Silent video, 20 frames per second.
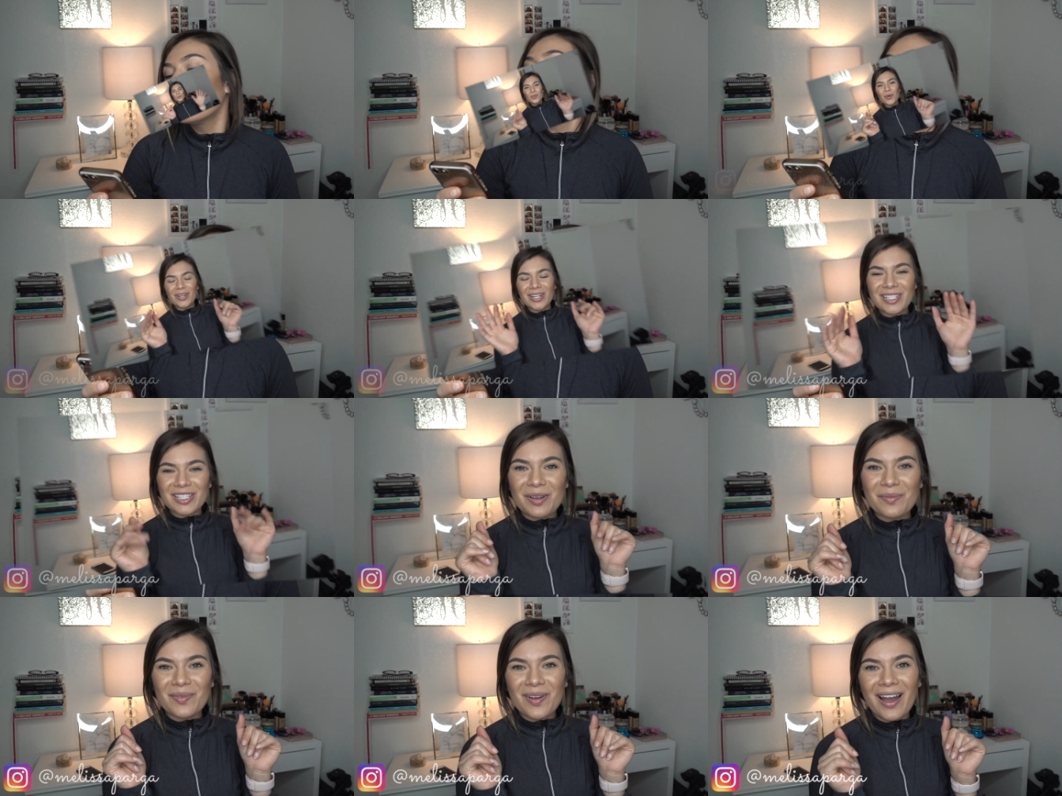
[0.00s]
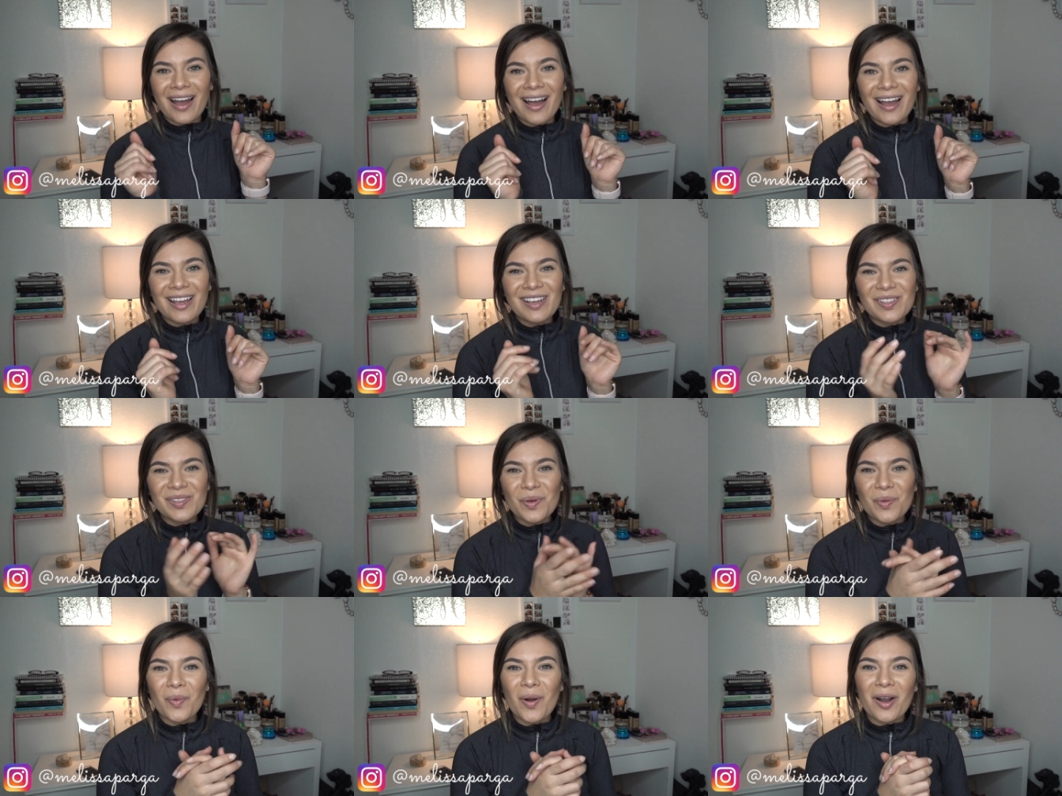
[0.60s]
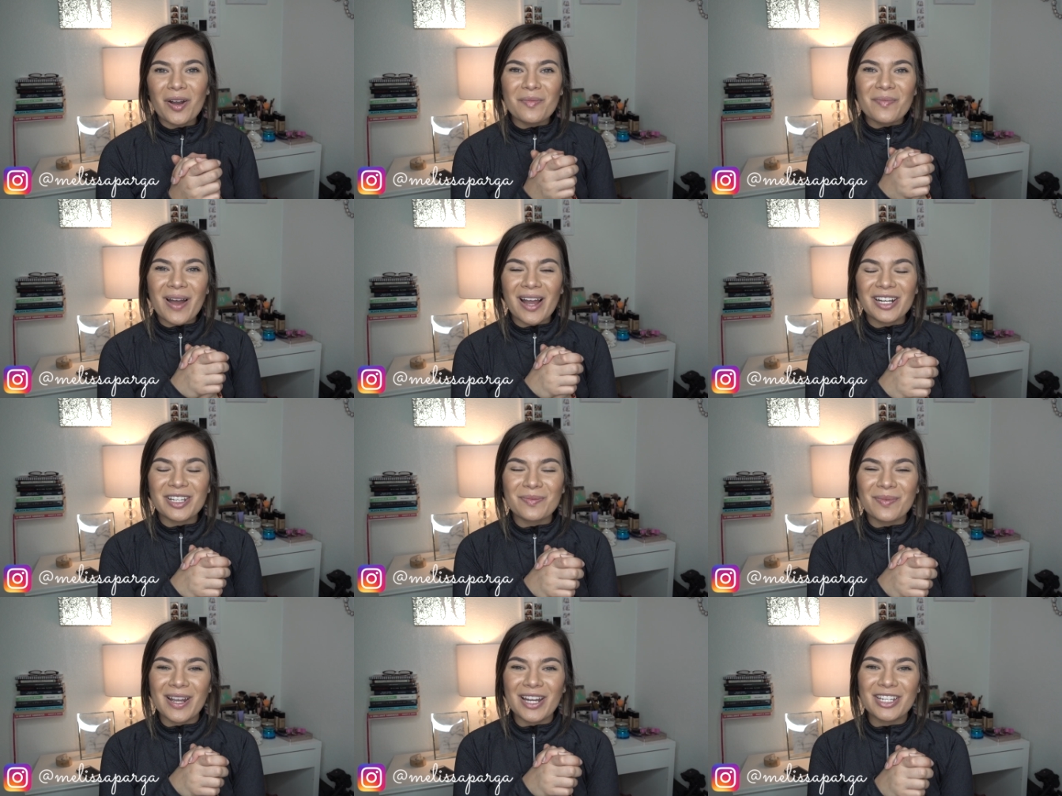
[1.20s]
What is up, guys? Welcome
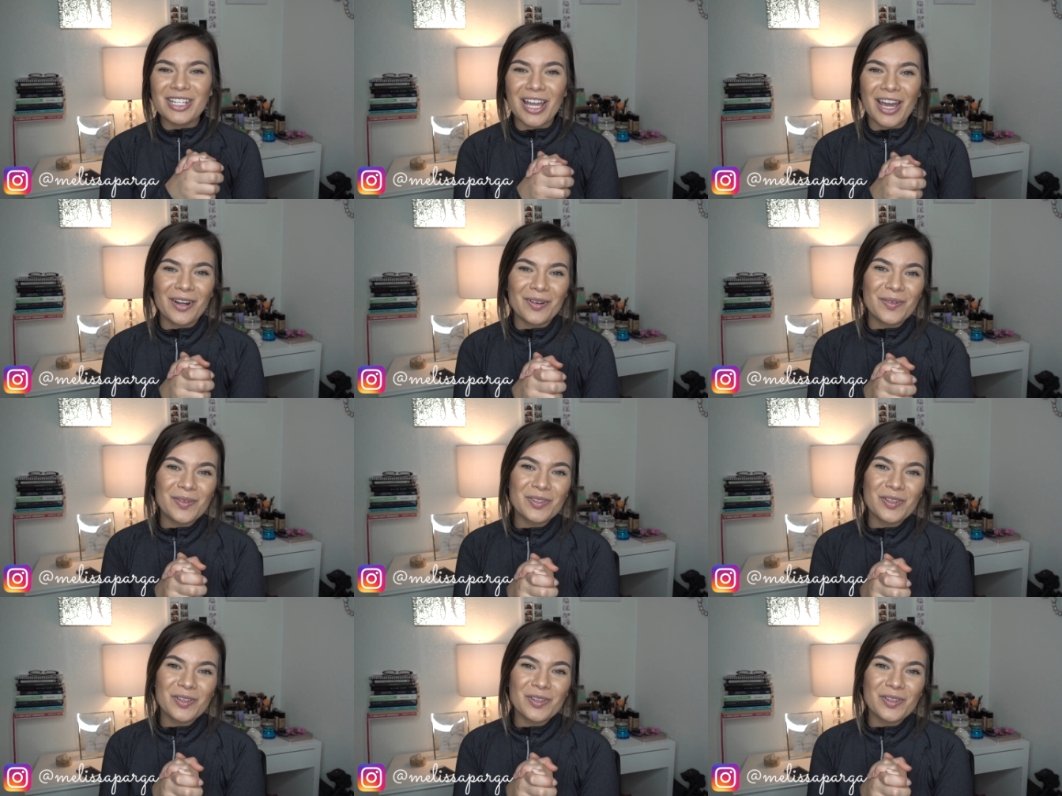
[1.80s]
back to my channel.